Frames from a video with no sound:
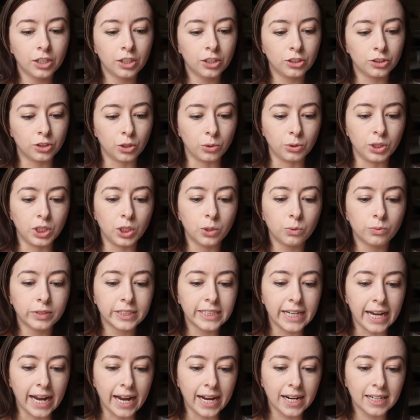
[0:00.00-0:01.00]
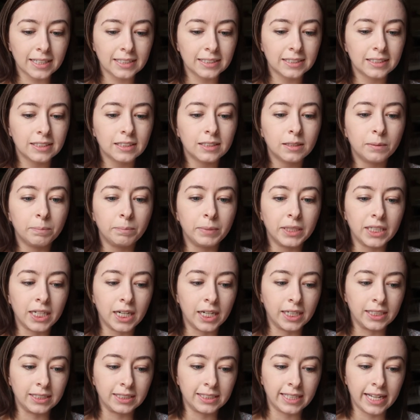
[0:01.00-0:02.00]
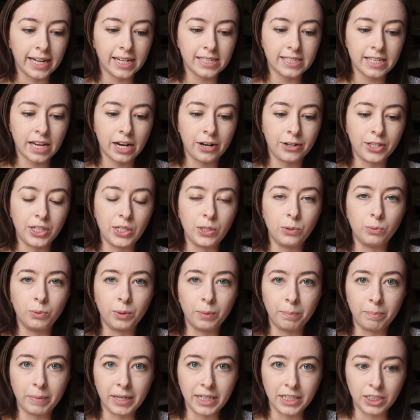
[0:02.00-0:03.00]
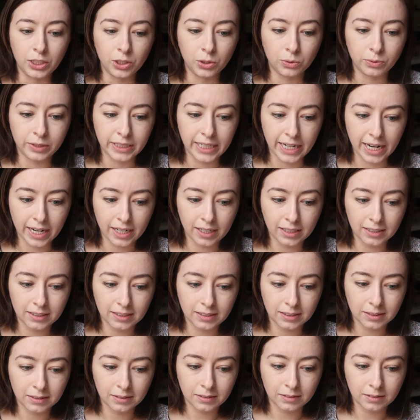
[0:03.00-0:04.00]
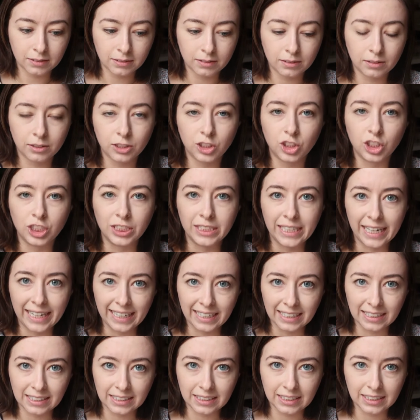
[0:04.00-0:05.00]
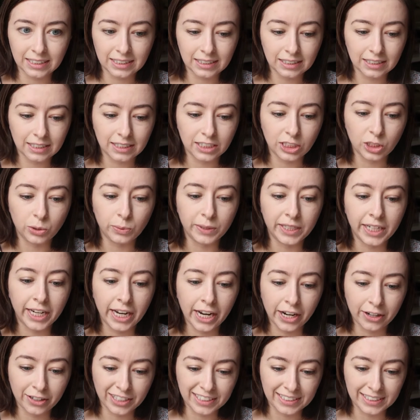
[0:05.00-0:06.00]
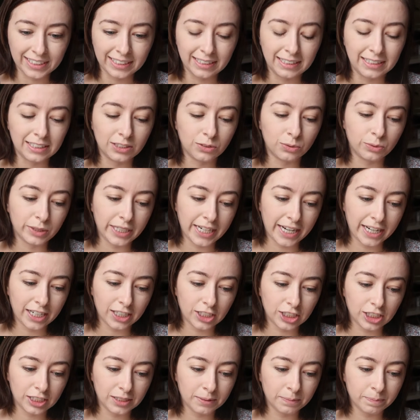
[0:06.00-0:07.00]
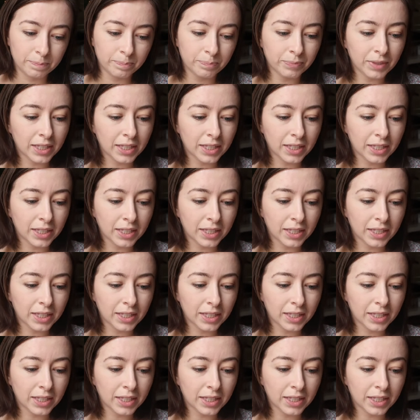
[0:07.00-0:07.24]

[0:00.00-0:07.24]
So you react because that's how you were made to react. Genetically, you inherited this reaction.